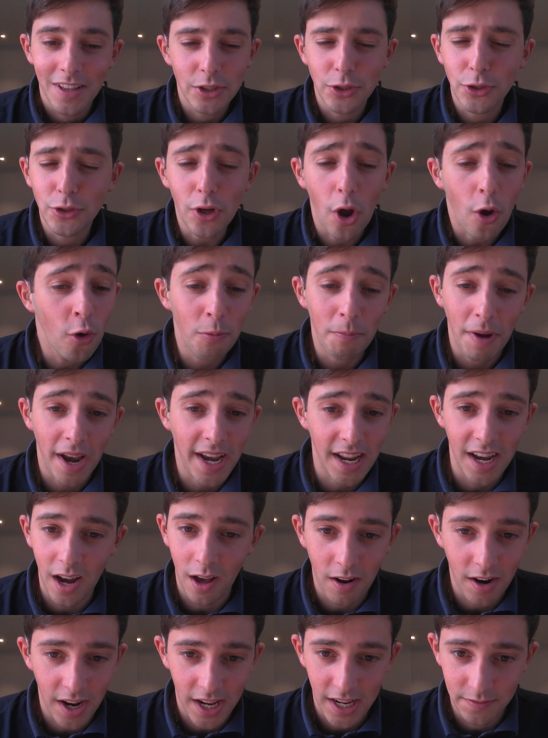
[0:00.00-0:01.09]
so many
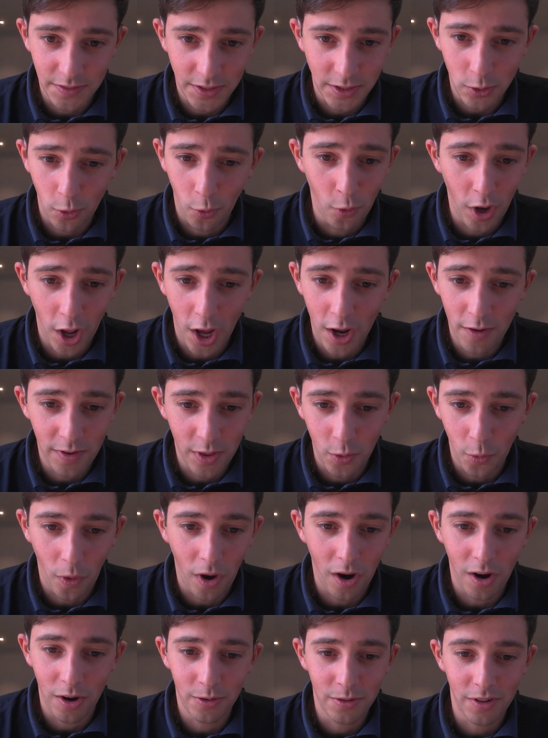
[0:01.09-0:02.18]
lives all over the
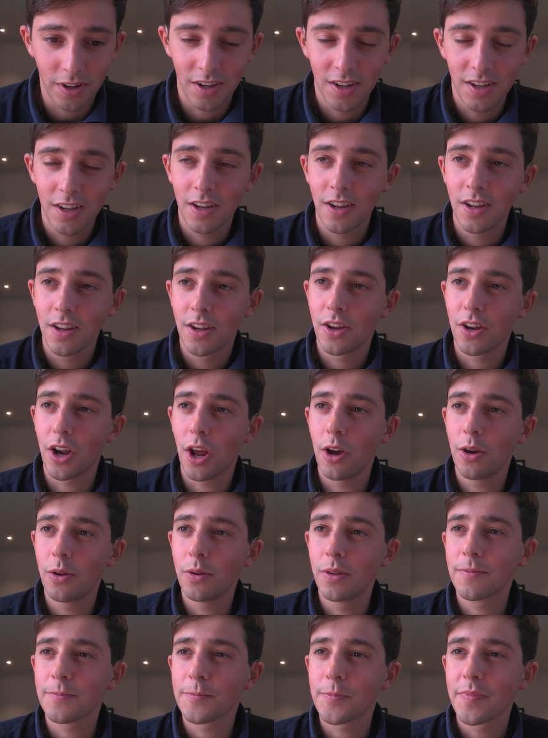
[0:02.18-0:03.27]
world. You
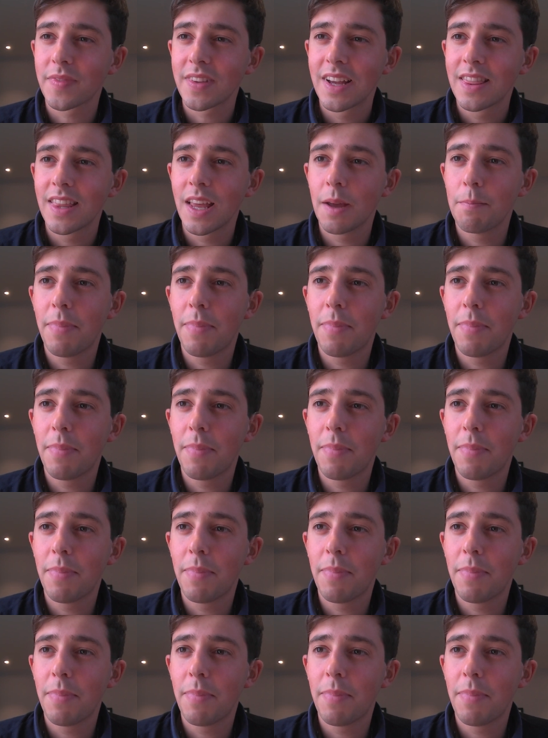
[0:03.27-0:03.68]
know, the